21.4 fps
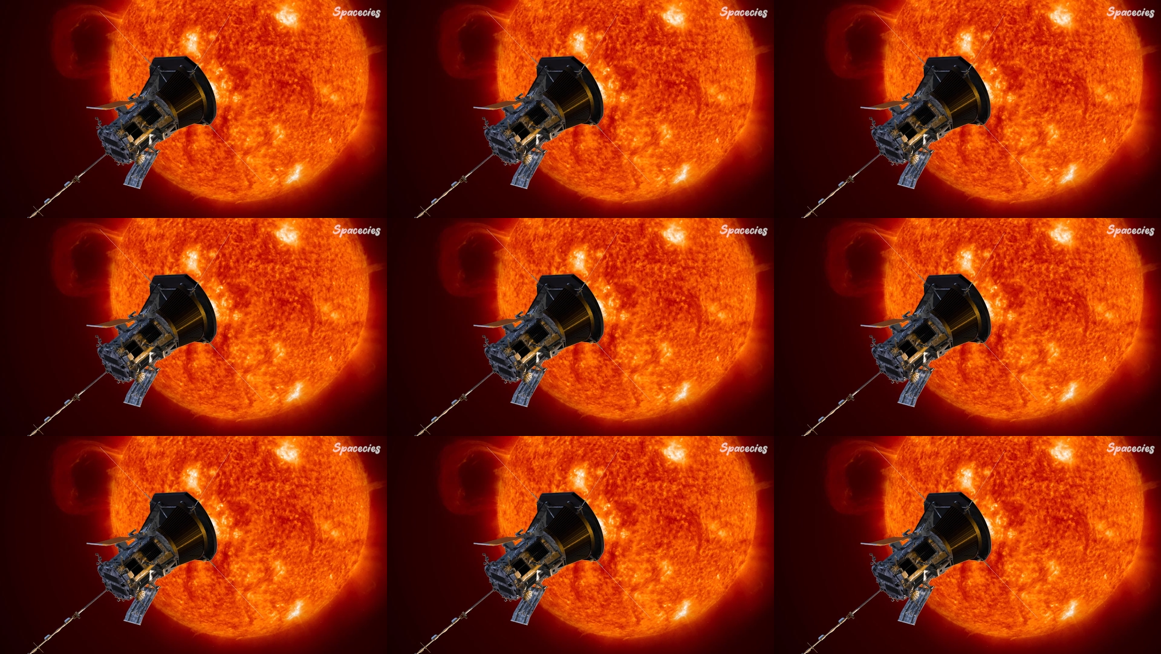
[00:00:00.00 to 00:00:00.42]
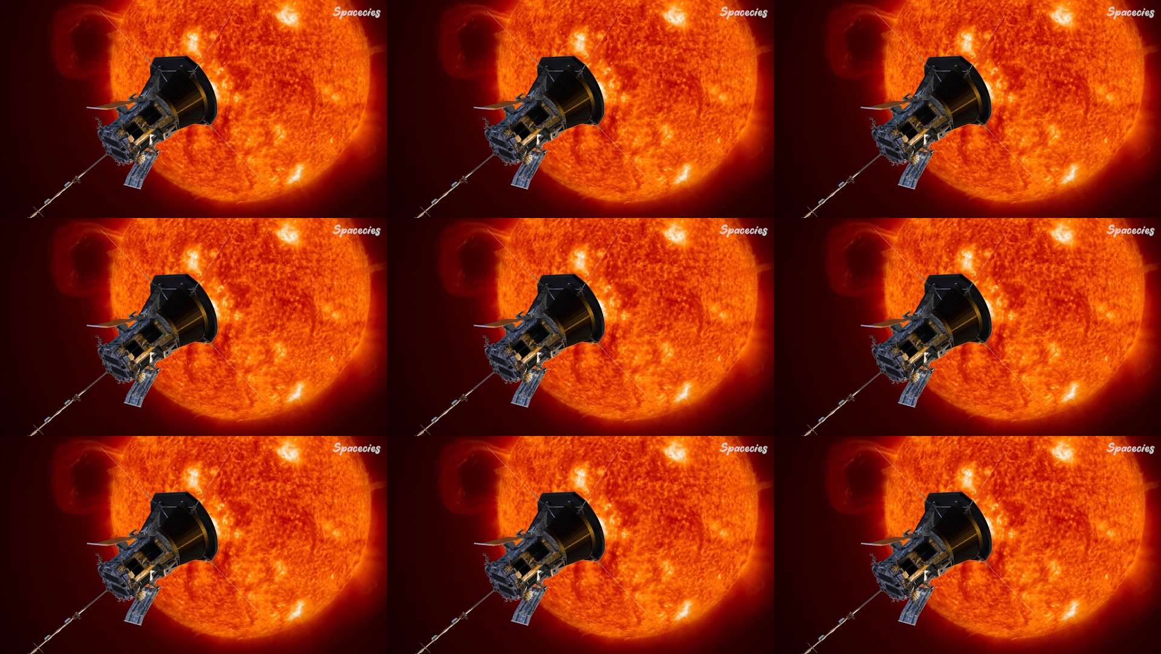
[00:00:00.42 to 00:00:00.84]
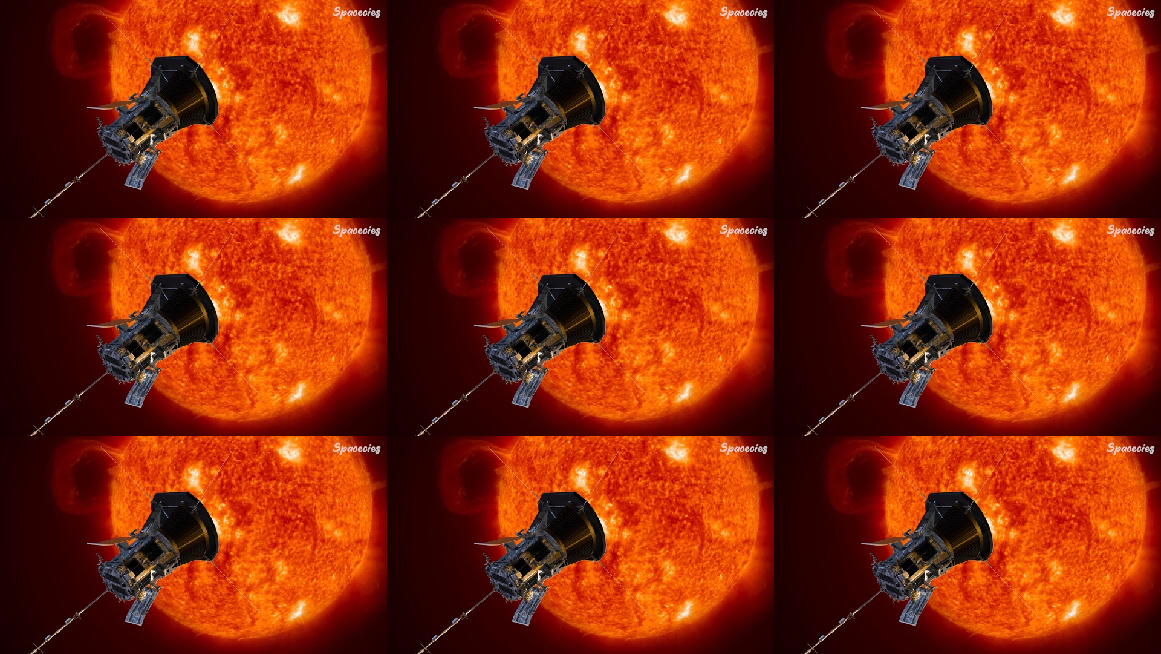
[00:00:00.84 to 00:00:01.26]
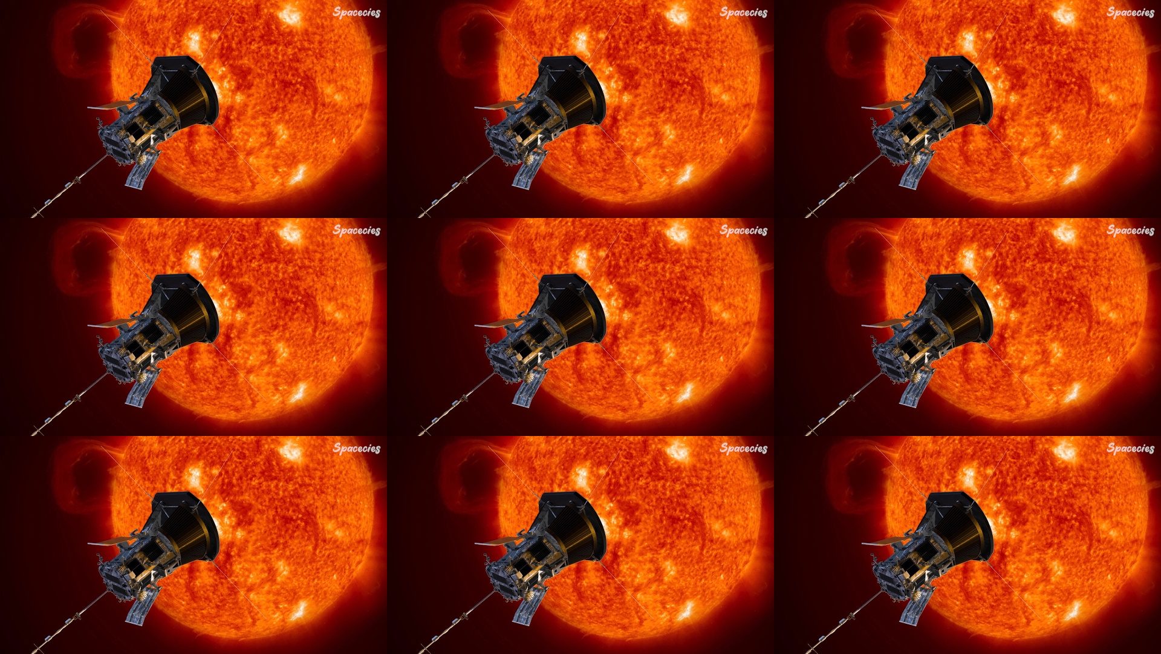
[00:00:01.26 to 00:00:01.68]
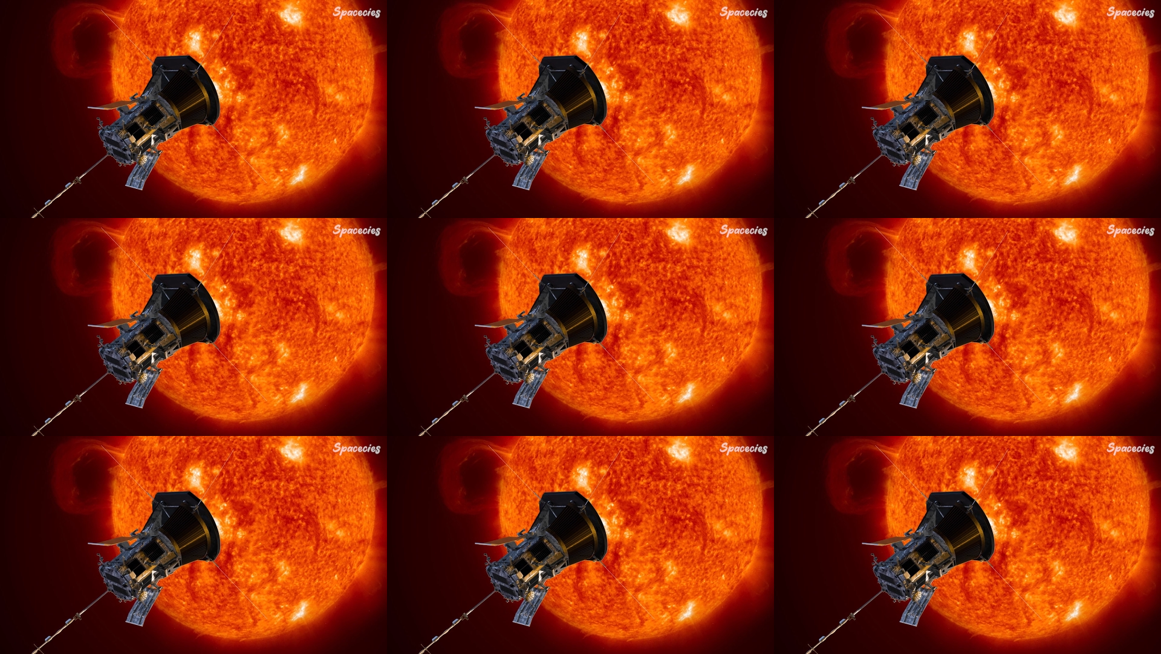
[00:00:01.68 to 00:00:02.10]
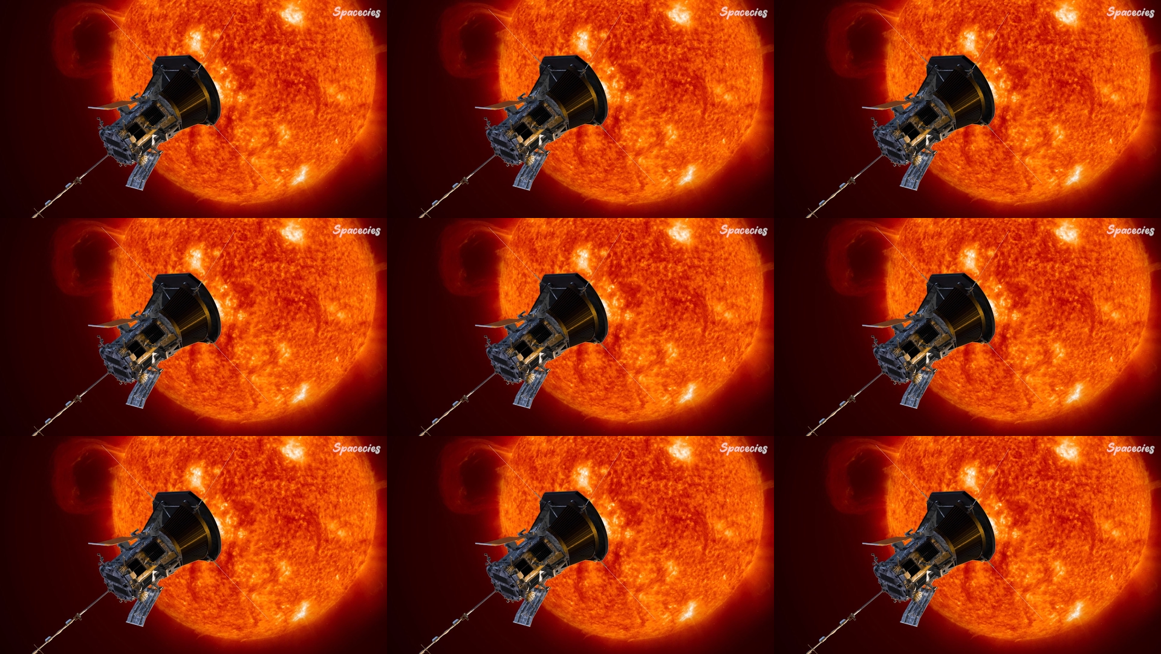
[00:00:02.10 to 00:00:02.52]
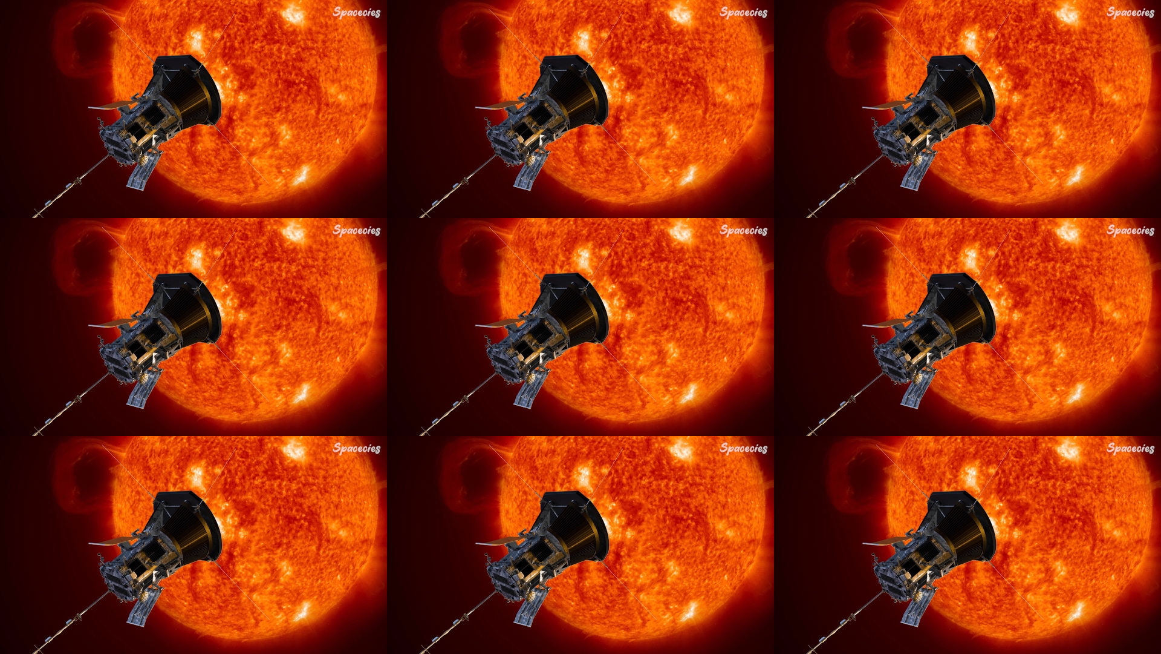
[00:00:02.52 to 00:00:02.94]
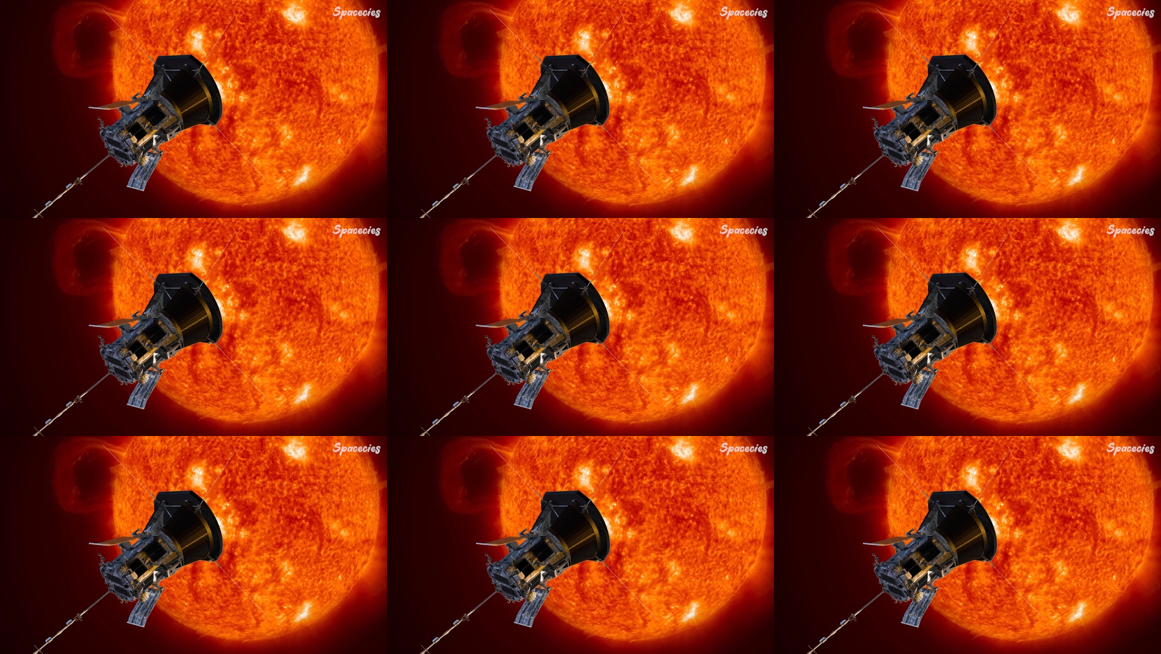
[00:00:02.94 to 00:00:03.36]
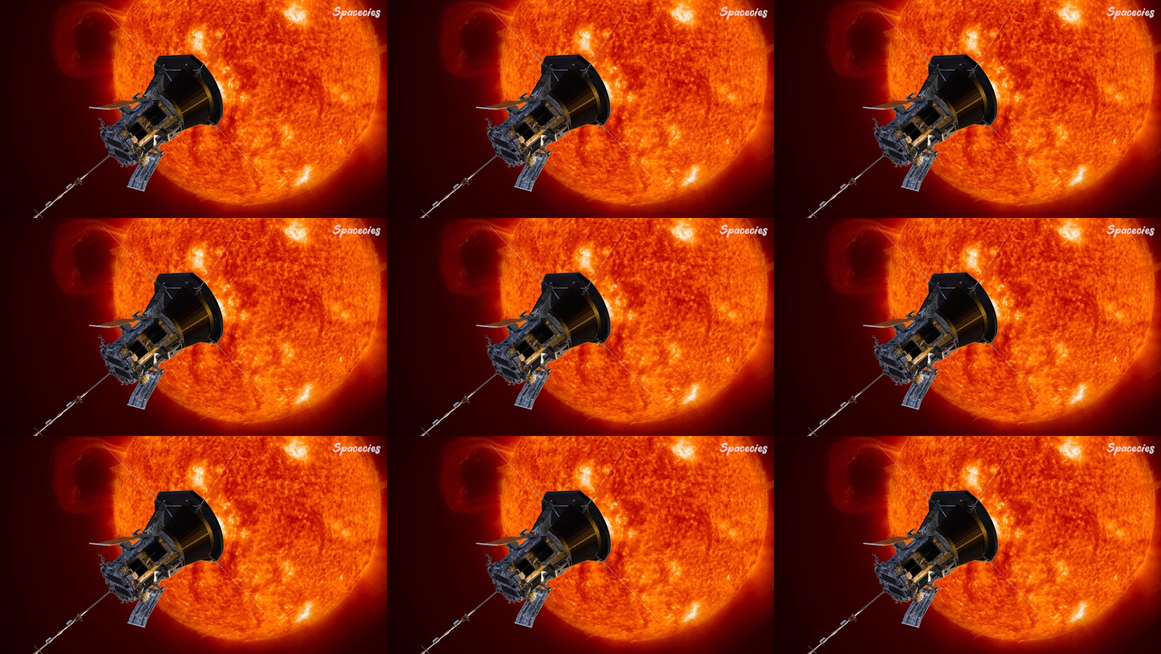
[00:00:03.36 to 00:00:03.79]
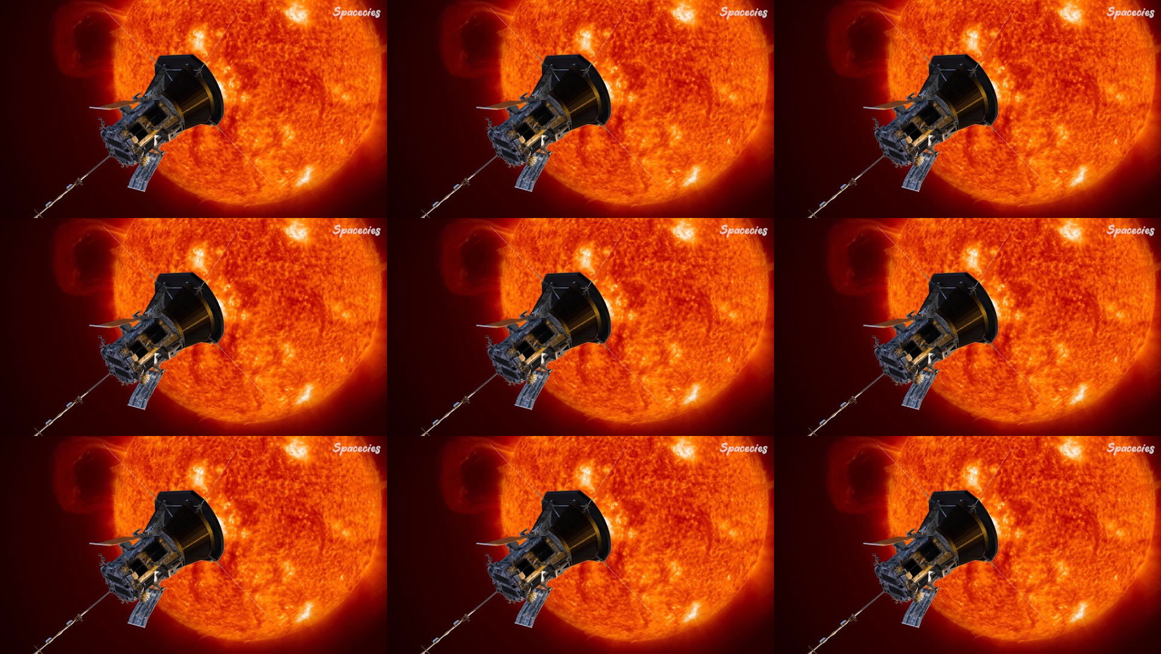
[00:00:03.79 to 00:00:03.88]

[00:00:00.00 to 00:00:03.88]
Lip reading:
No face is visible, so there are no lips to read.